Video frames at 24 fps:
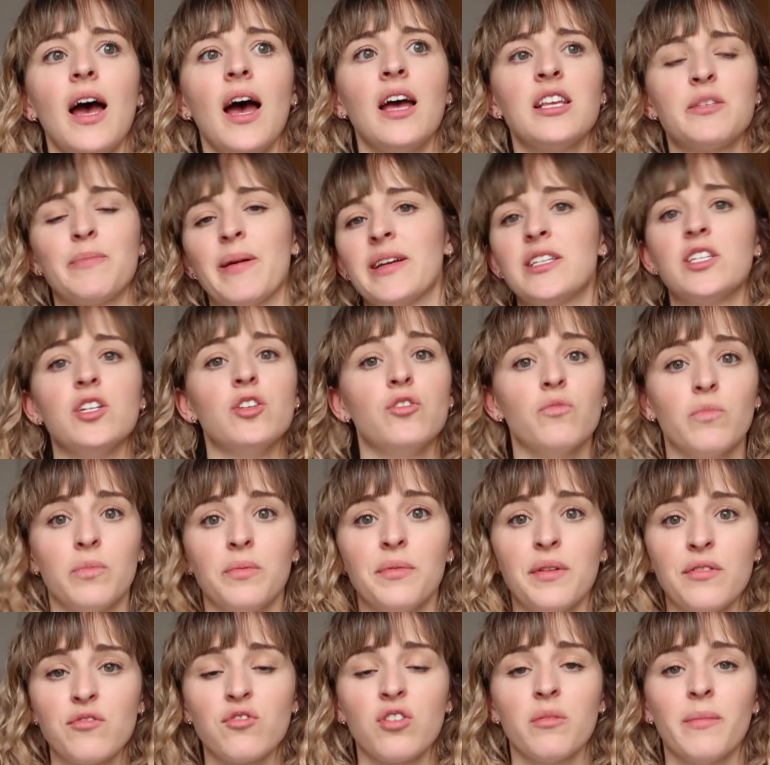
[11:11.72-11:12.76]
especially
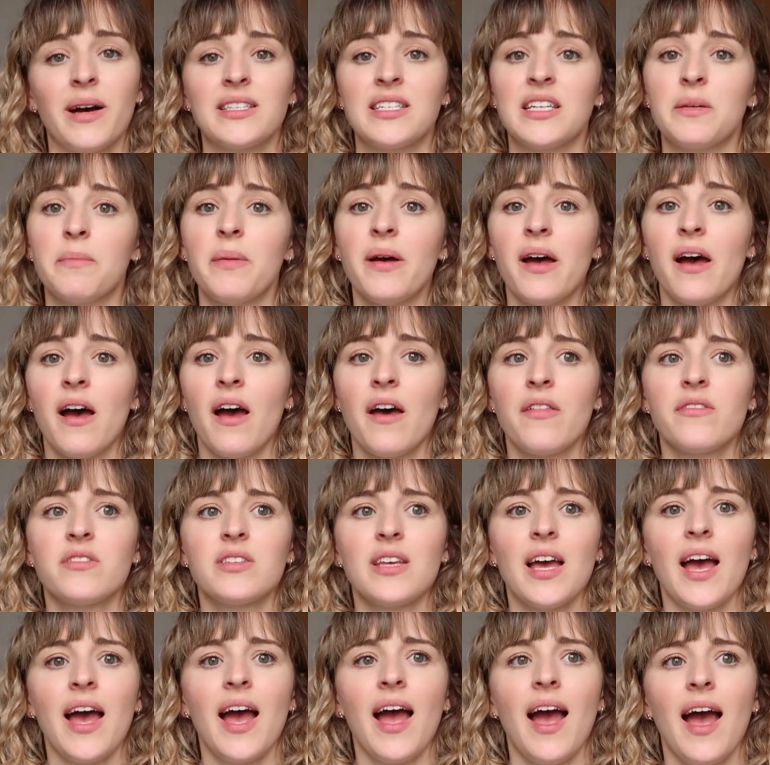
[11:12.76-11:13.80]
with traumatic births.
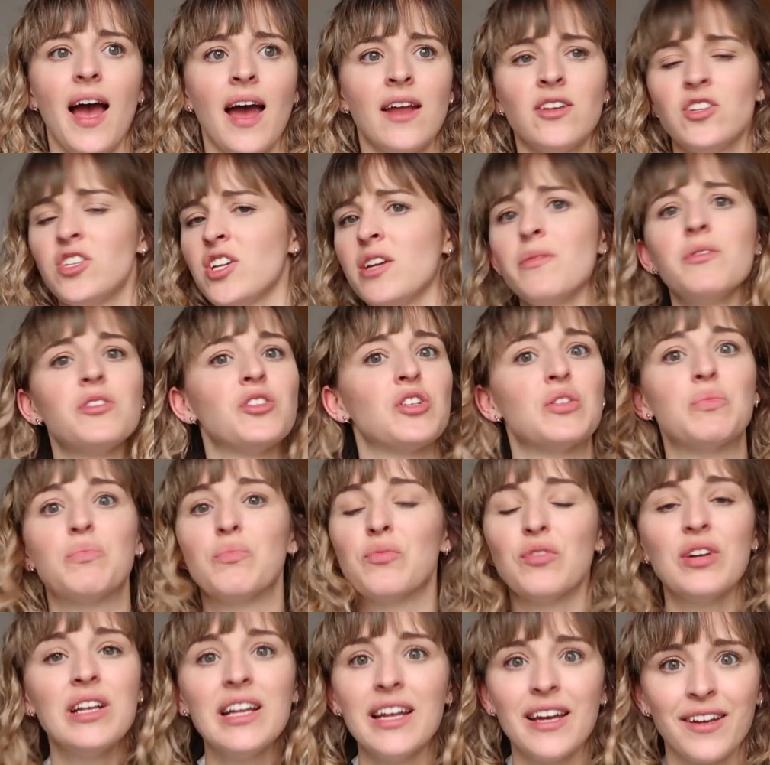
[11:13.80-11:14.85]
And she was just
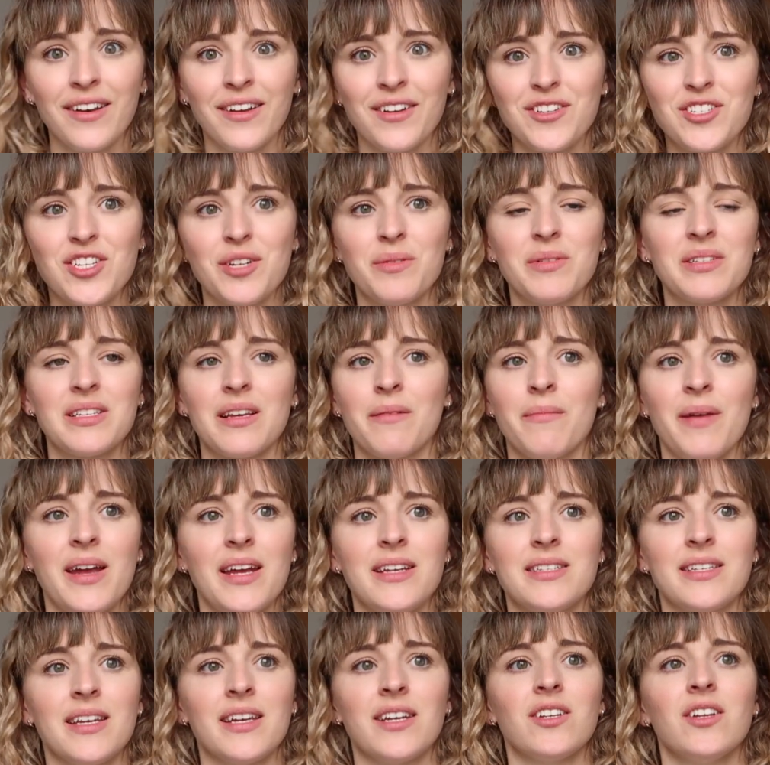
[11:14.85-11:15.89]
brilliant. She was
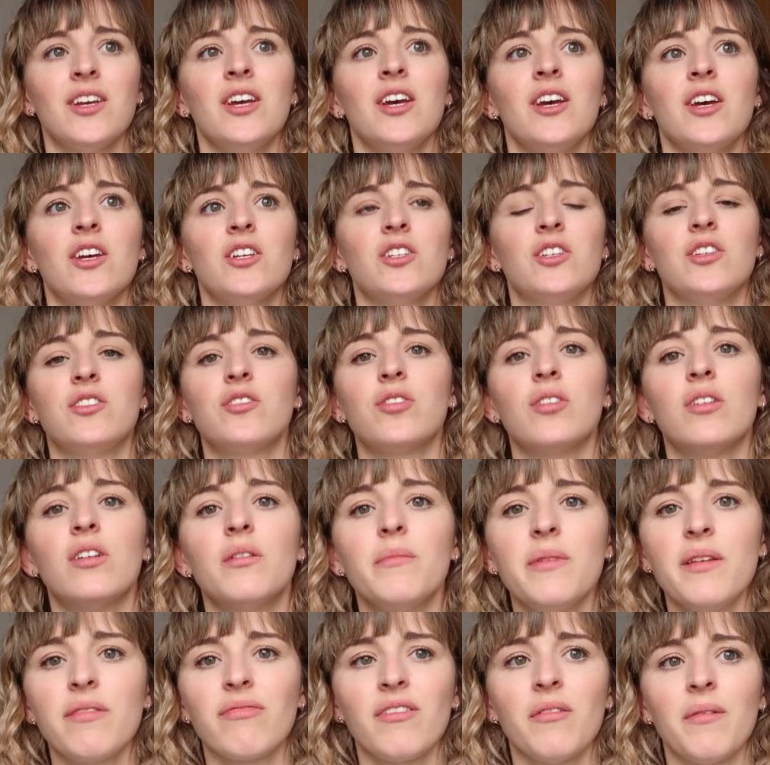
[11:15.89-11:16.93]
amazing, and she
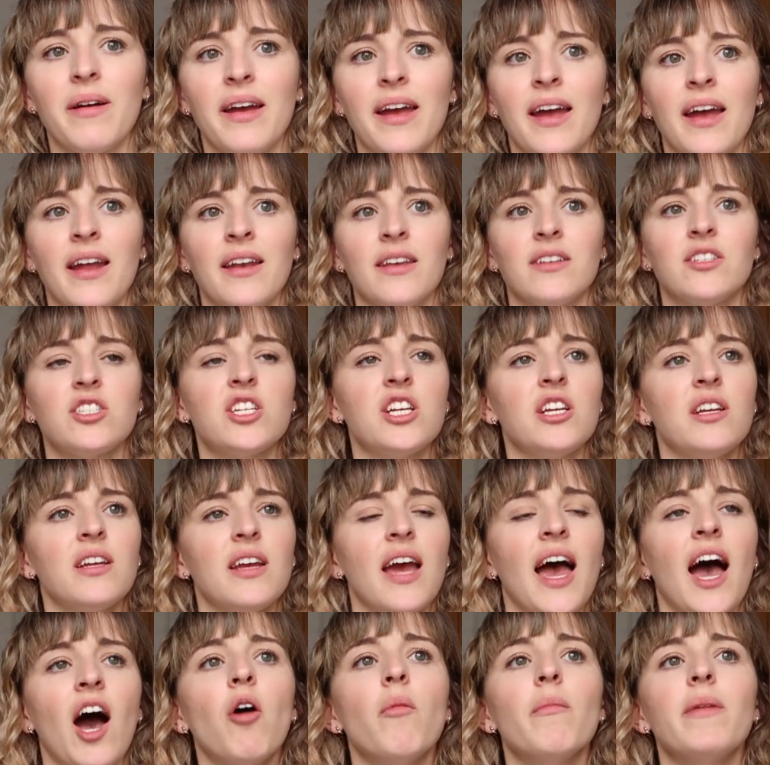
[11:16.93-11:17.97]
taught me through it, and she
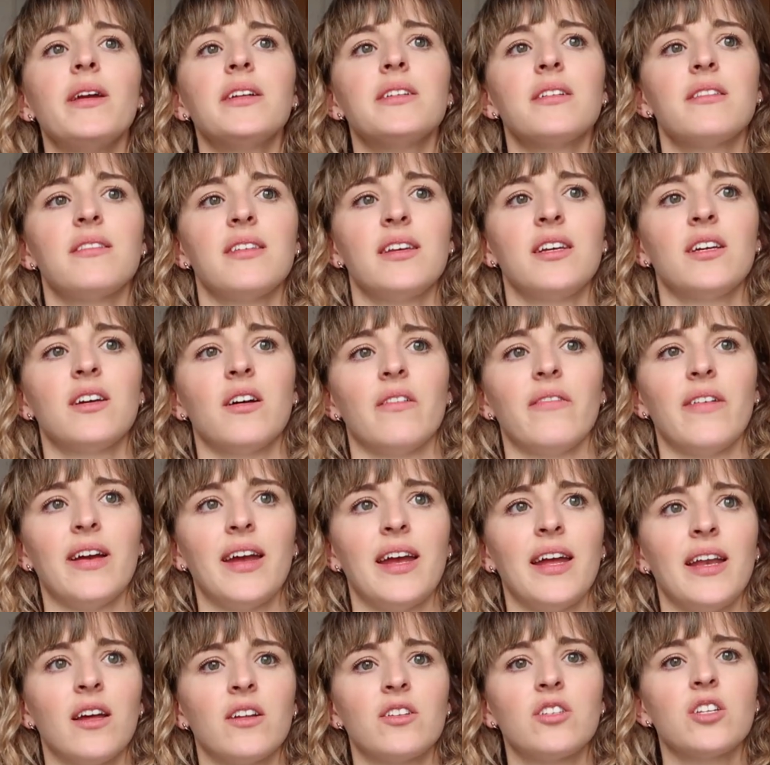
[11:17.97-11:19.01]
helped me to think of
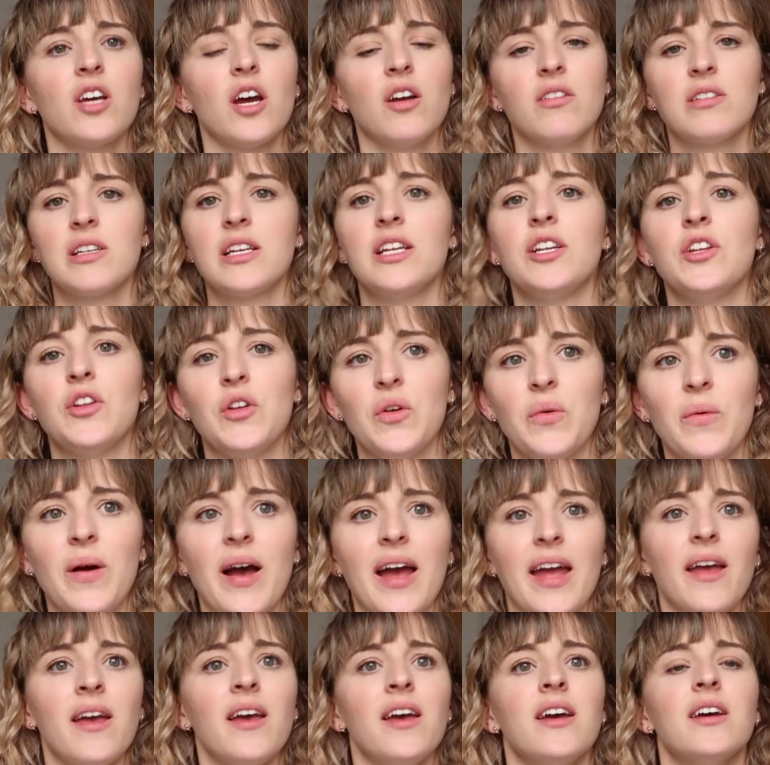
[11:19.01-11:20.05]
it in a totally new
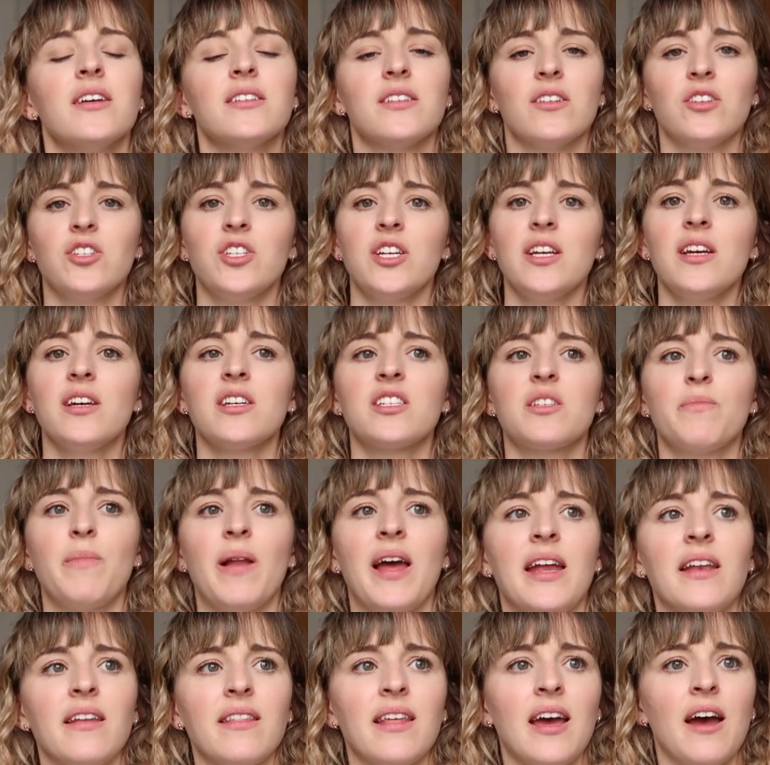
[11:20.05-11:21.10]
way. So she
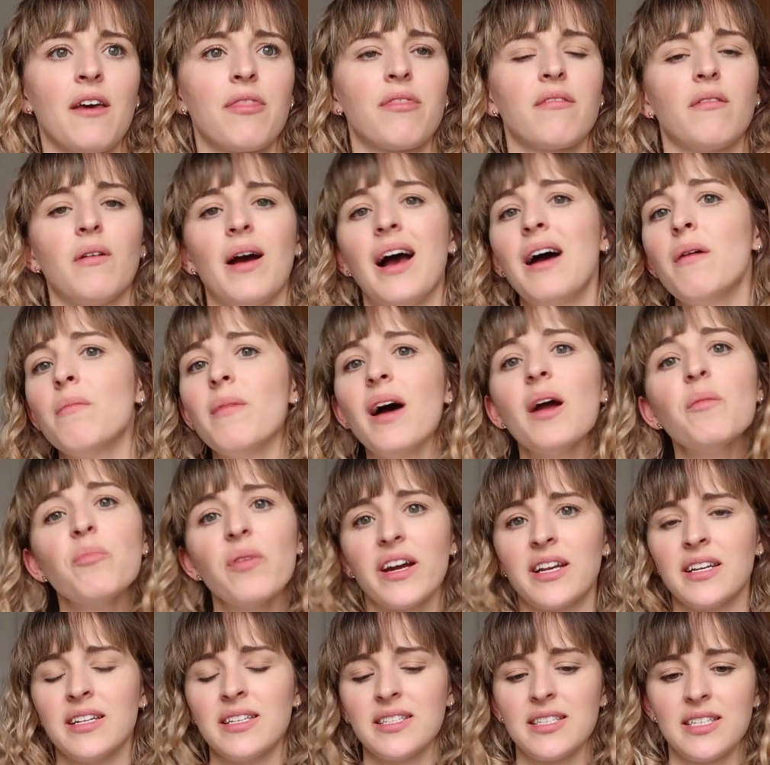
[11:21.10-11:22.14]
explained that throughout my
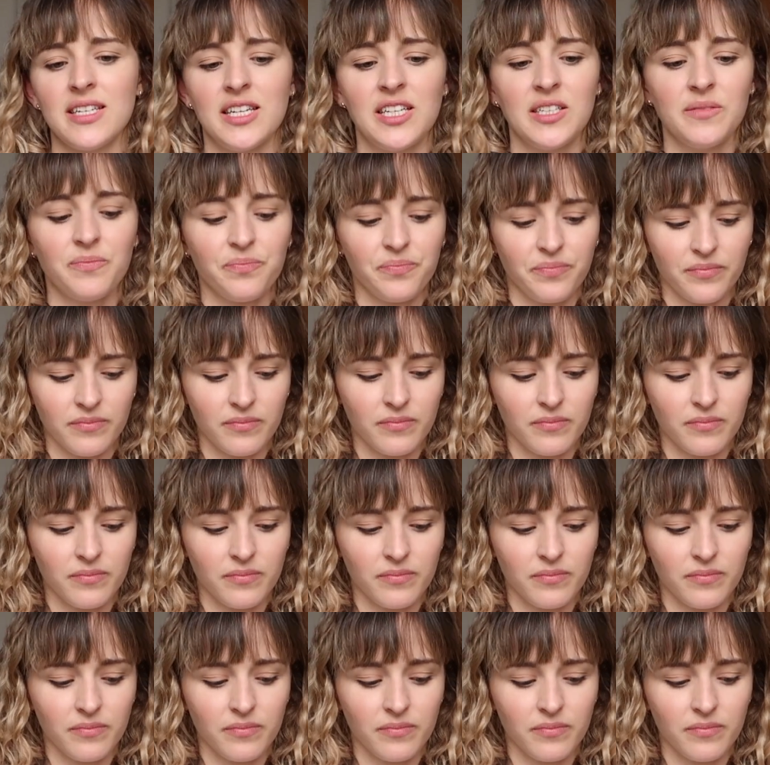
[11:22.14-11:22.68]
pregnancy,